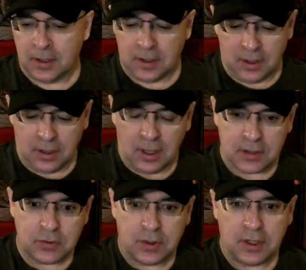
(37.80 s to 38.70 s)
As you
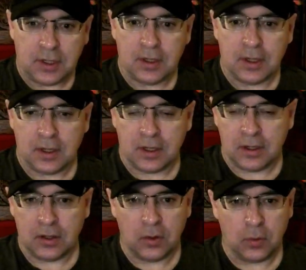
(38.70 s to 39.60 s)
can't, we're
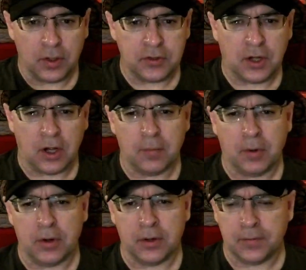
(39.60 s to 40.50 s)
going to talk about a
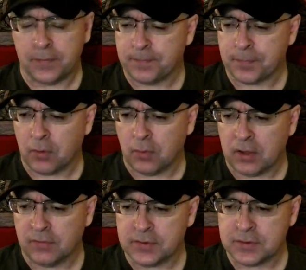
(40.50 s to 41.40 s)
relevant
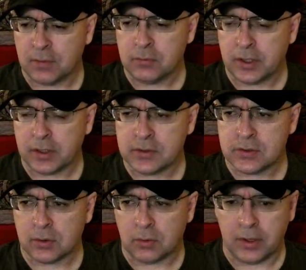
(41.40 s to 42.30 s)
subject, so I
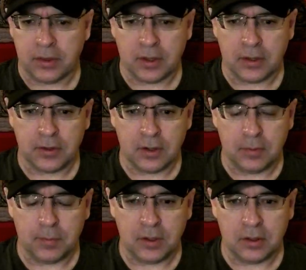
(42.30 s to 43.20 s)
thought that it'd be
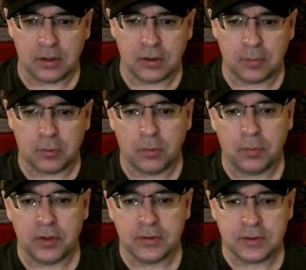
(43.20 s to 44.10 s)
appropriate
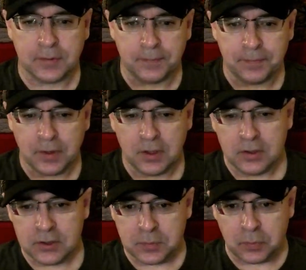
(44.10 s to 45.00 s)
to
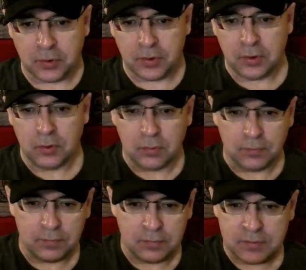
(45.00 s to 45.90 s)
sport the new
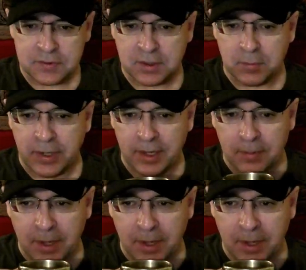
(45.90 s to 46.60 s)
Sigma game cap.